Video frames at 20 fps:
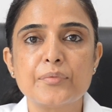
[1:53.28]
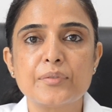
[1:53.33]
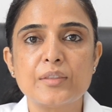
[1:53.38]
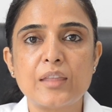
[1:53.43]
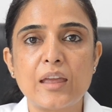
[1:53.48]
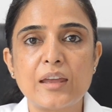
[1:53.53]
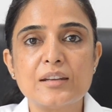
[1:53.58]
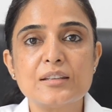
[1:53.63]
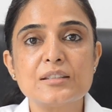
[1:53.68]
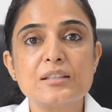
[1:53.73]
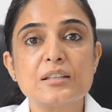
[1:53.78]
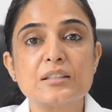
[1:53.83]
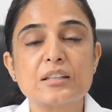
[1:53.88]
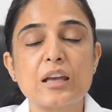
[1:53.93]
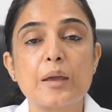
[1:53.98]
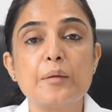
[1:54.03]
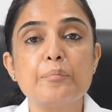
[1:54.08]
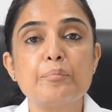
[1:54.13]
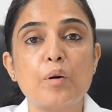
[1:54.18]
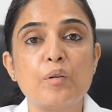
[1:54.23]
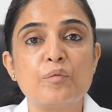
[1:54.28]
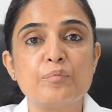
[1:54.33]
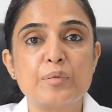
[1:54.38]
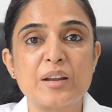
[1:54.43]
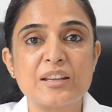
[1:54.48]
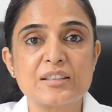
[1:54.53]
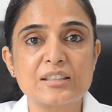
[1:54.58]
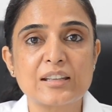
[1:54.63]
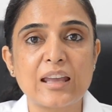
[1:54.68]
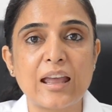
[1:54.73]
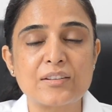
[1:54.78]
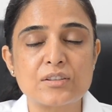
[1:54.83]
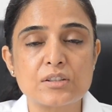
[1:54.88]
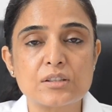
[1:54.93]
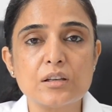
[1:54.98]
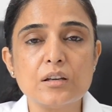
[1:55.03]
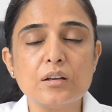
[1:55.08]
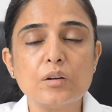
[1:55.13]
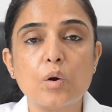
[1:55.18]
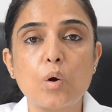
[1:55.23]
there is a type of breast
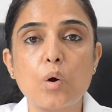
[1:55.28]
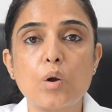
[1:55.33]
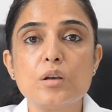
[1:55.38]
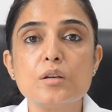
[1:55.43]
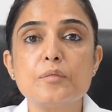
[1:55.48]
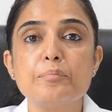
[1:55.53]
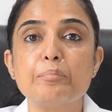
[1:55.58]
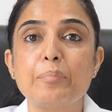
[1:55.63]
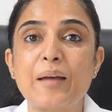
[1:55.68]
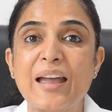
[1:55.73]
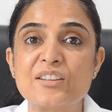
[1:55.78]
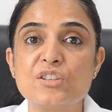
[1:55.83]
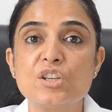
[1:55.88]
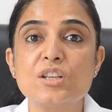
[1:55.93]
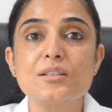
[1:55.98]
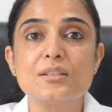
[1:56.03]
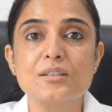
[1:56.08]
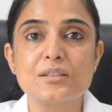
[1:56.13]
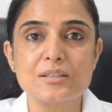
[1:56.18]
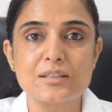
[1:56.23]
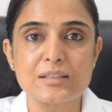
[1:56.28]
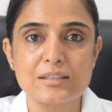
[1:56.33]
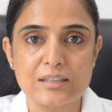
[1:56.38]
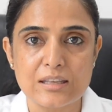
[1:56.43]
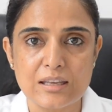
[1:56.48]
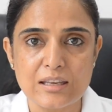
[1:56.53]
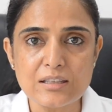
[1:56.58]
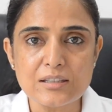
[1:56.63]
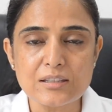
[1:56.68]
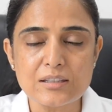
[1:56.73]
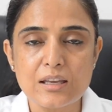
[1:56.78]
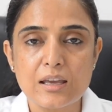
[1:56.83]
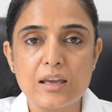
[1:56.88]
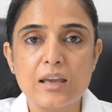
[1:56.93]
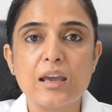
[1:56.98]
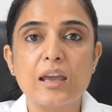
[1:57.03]
cancer called Paget's disease,